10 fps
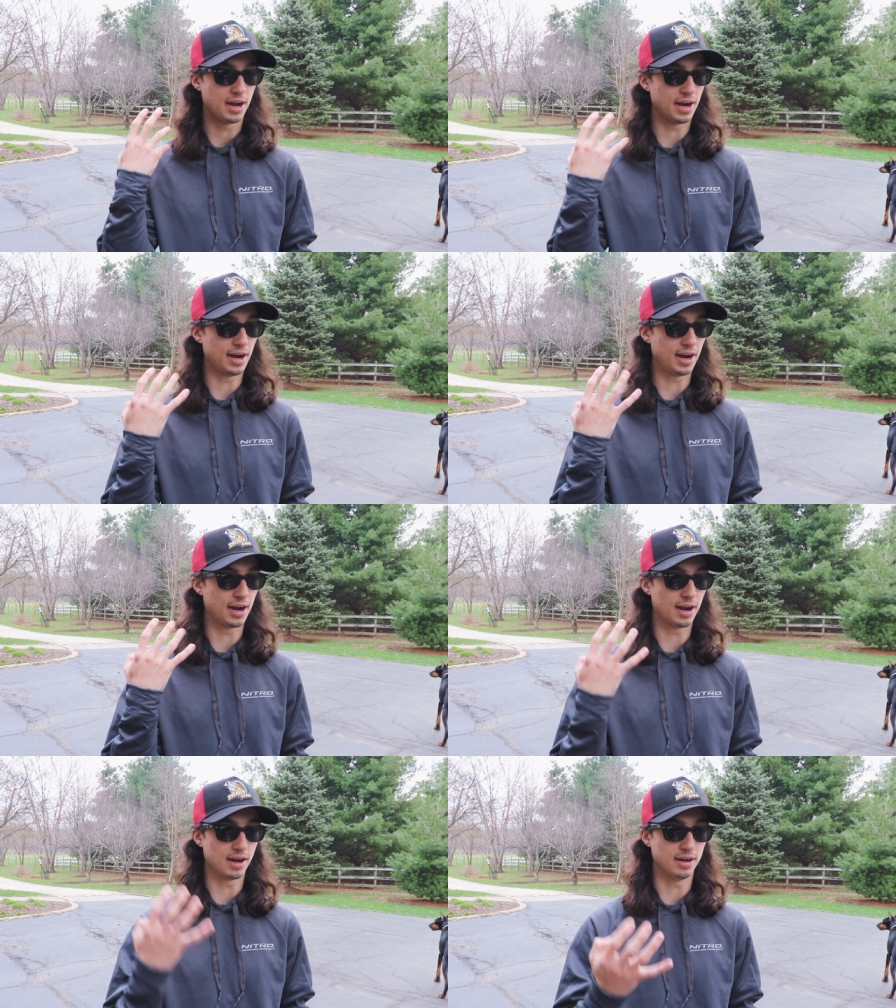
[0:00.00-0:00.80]

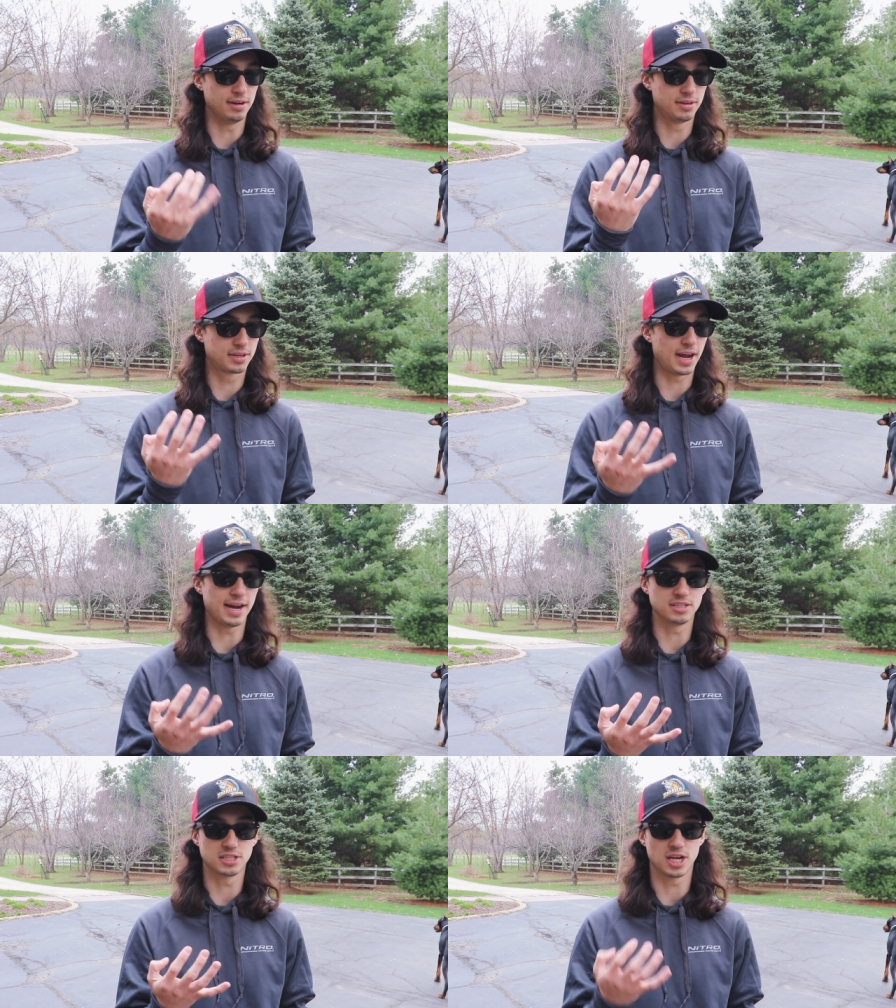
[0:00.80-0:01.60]
and
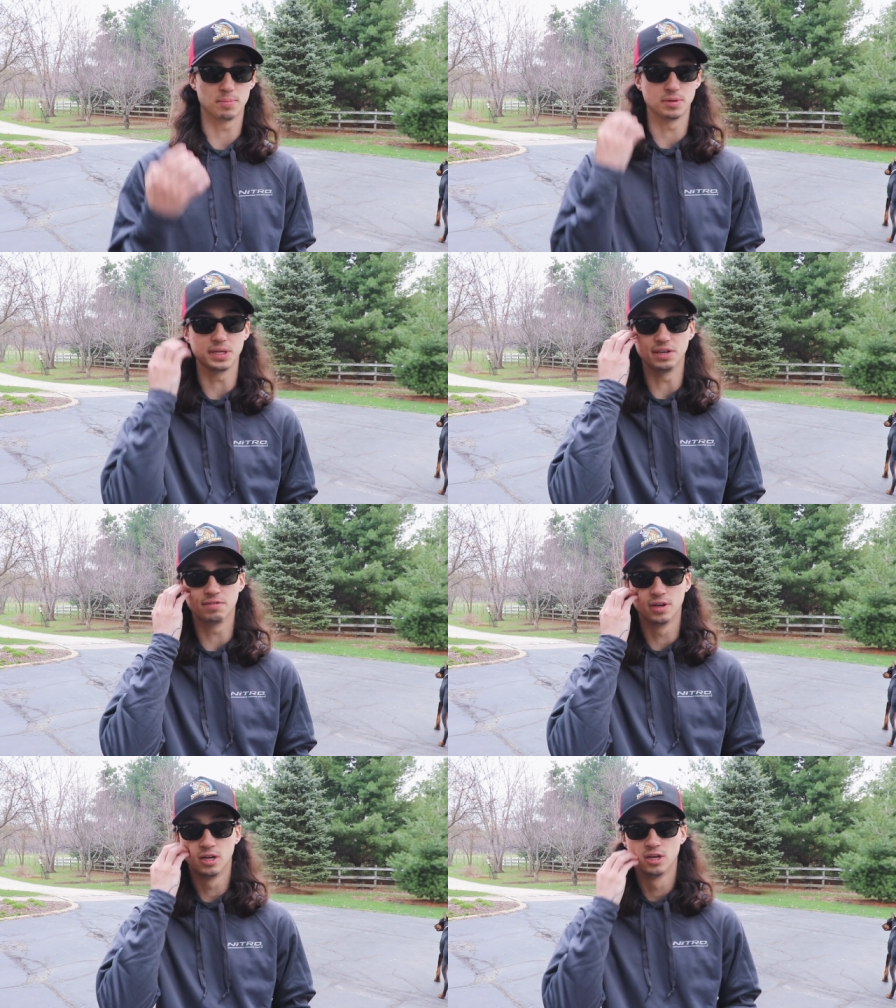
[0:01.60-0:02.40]
Kansas, I
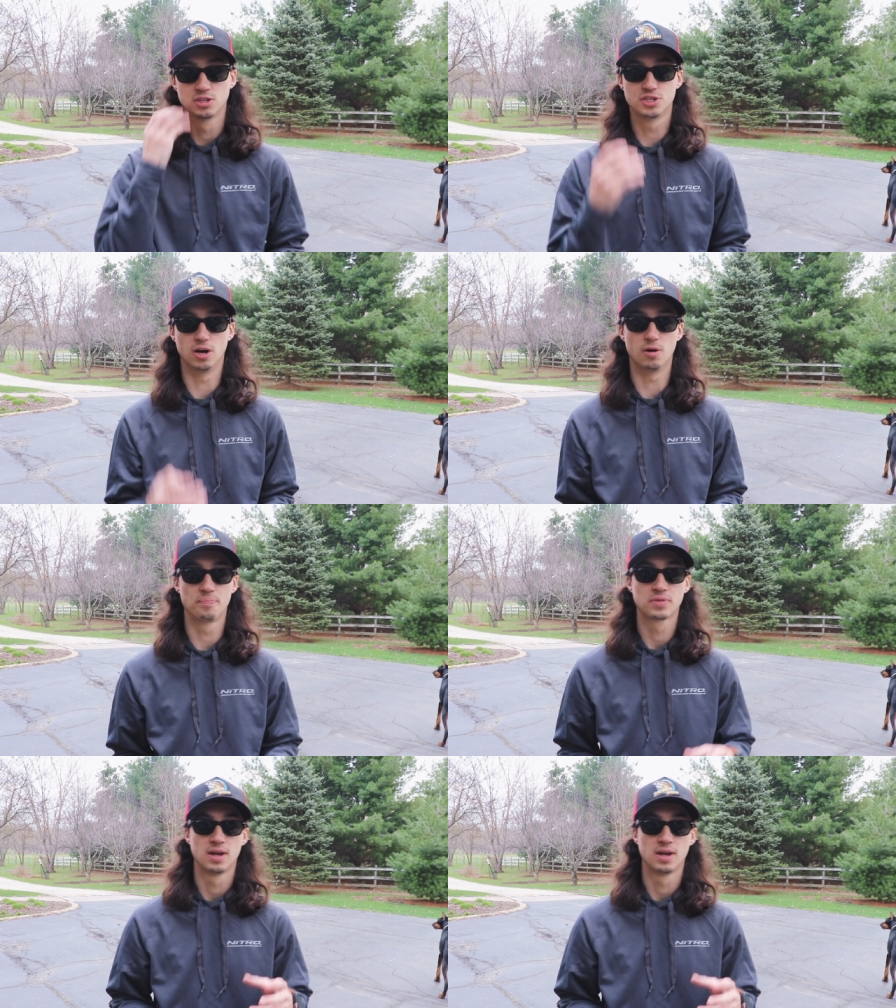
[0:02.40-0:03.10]
believe. So